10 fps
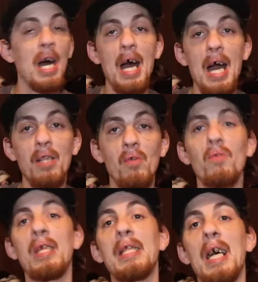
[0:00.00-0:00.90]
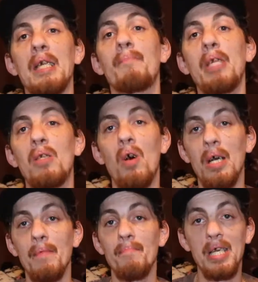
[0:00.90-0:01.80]
I know you think that's me
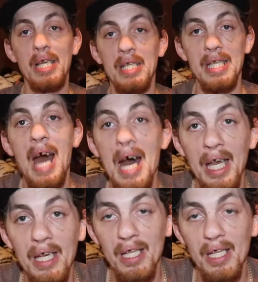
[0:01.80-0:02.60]
talking, but it's not.